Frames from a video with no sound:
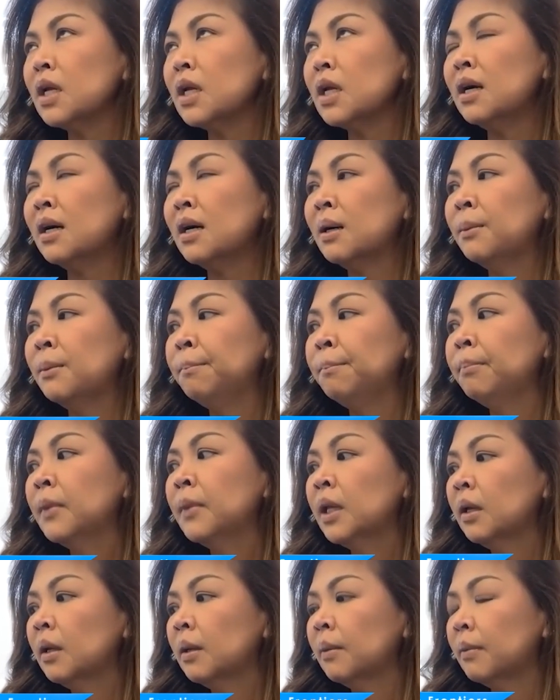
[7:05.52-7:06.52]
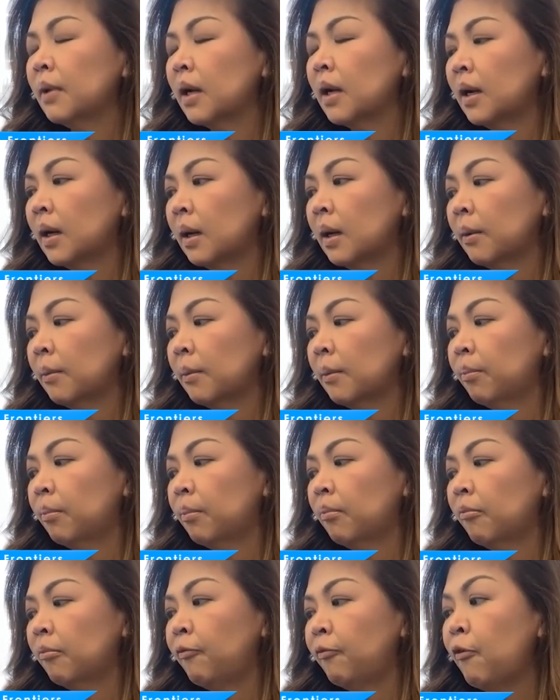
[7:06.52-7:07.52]
Um,
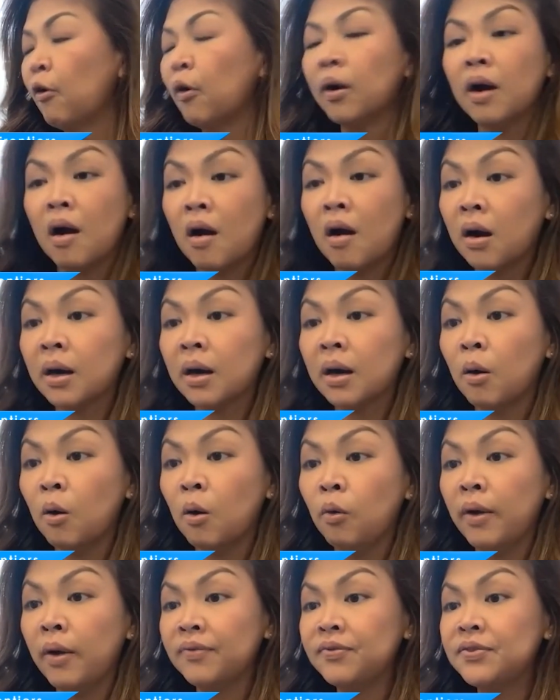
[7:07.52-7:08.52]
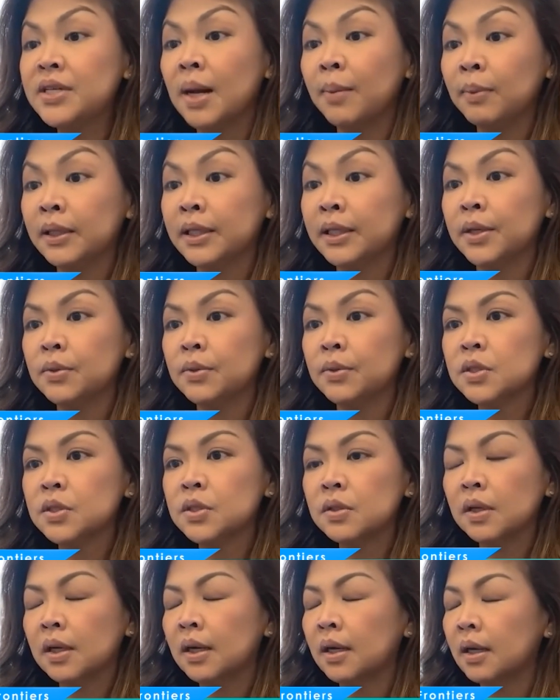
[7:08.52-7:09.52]
for our
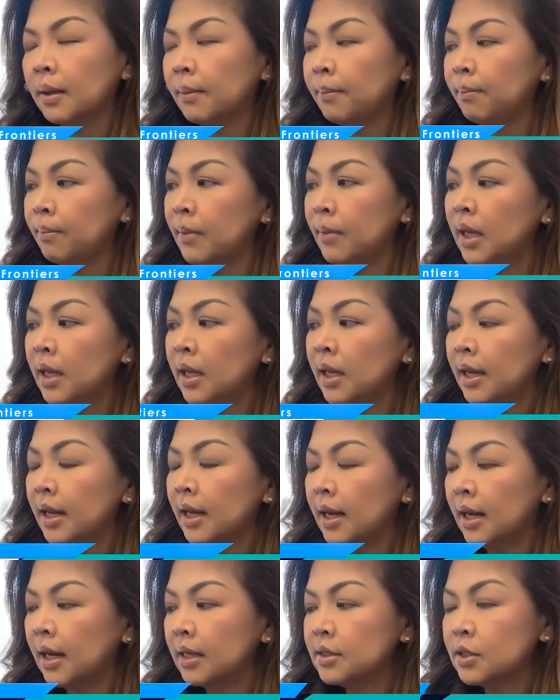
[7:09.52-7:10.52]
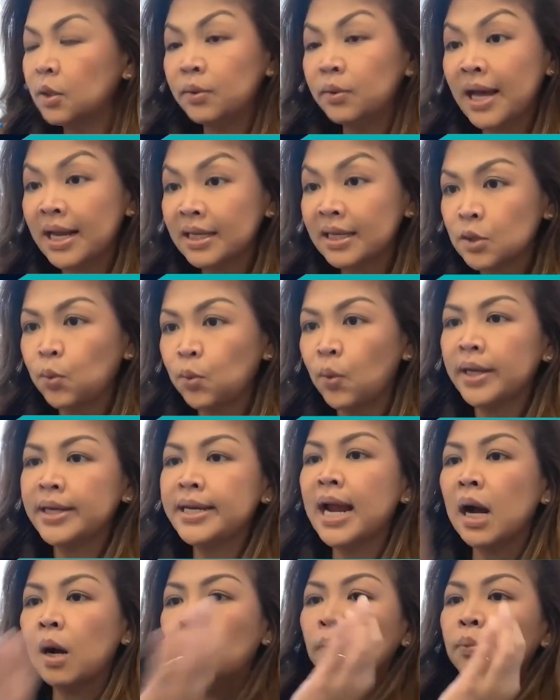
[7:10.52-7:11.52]
OFWs. So that's one.
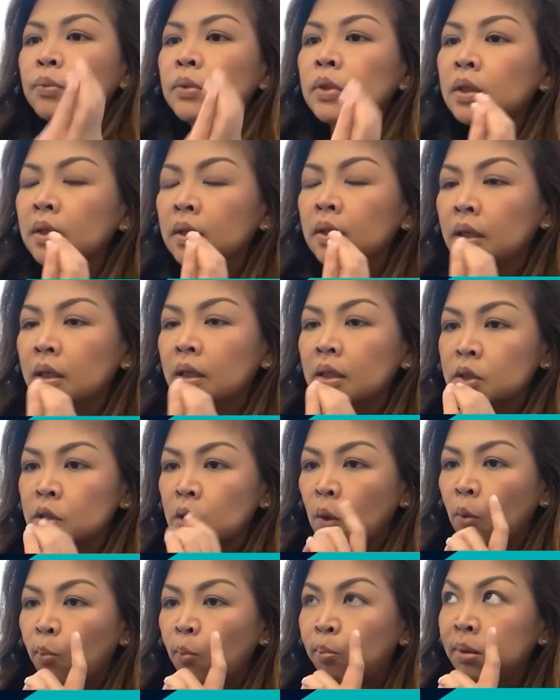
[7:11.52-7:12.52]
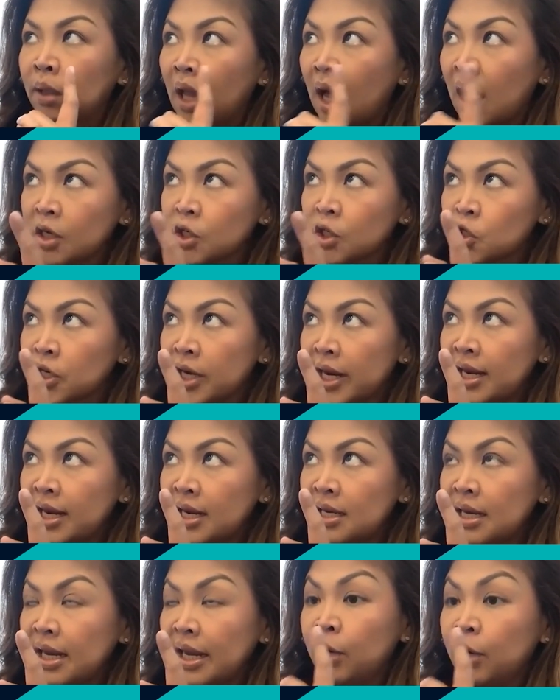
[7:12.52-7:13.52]
Now, so
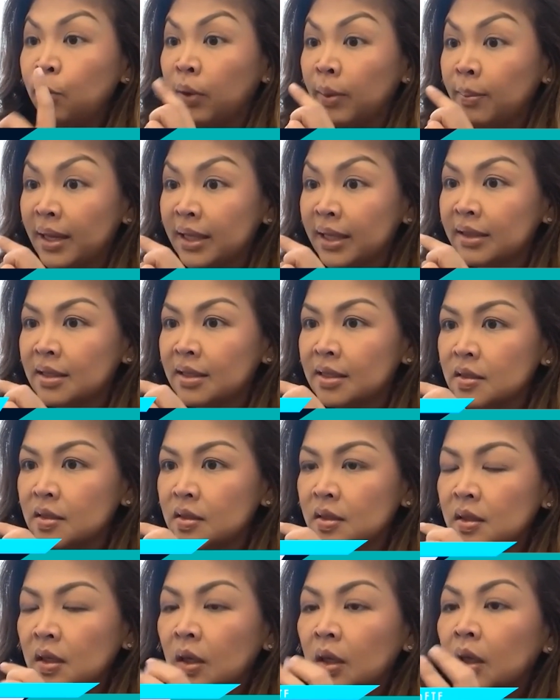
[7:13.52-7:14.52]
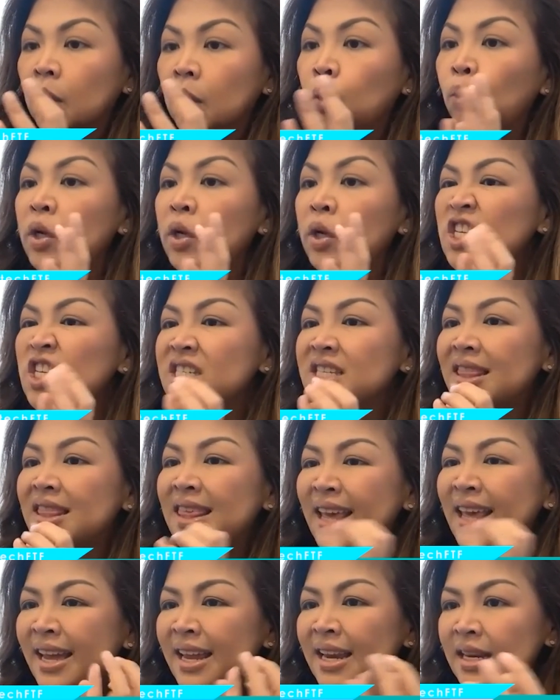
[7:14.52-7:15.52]
blockchain in remittance, which has
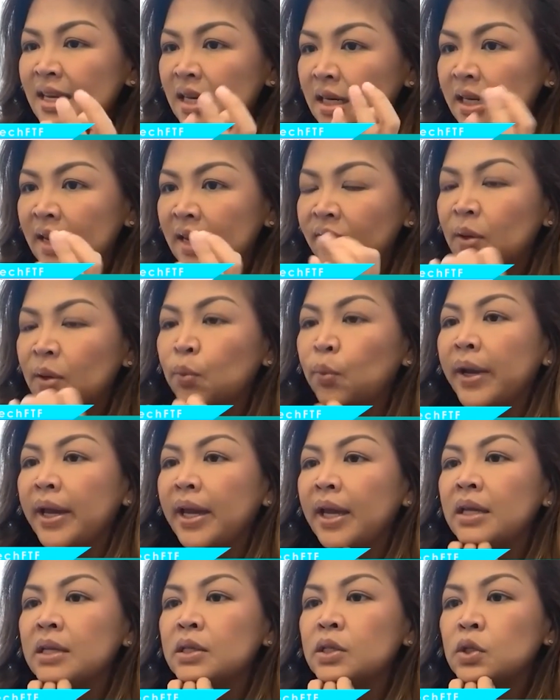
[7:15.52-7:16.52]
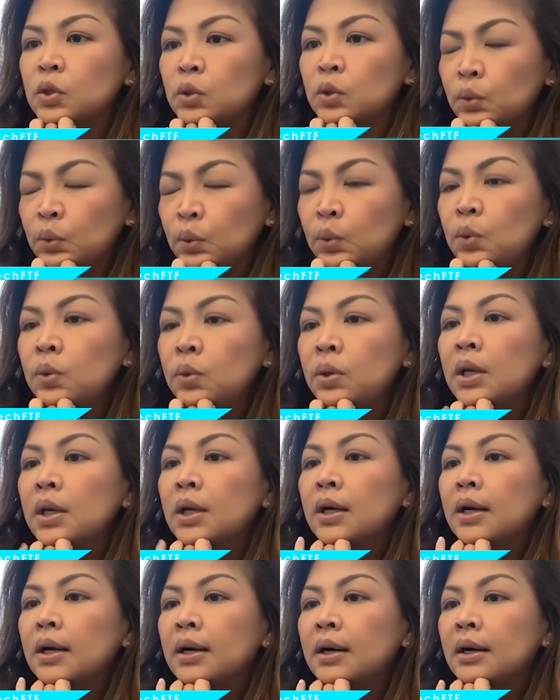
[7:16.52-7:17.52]
then given way to
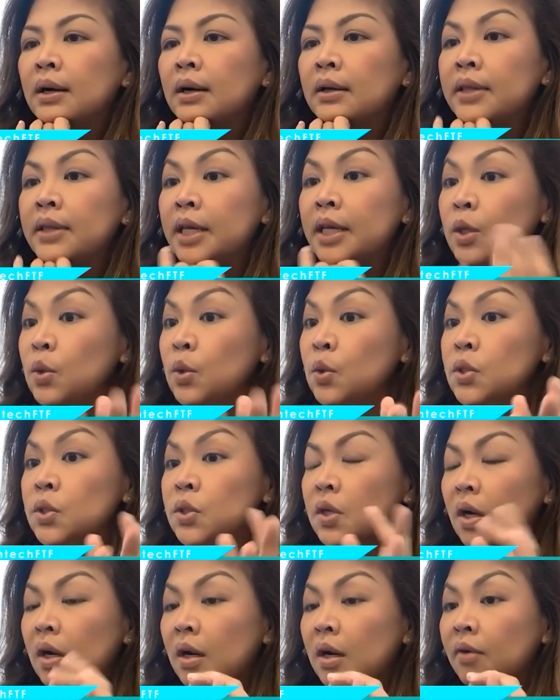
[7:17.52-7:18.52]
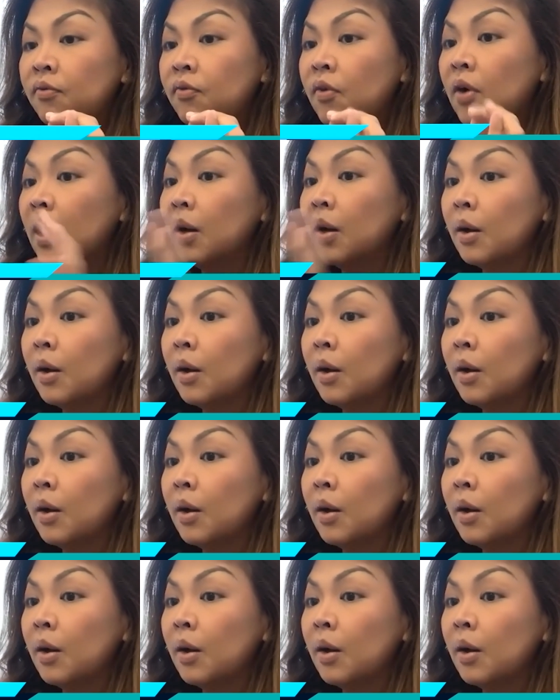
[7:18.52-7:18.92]
the use of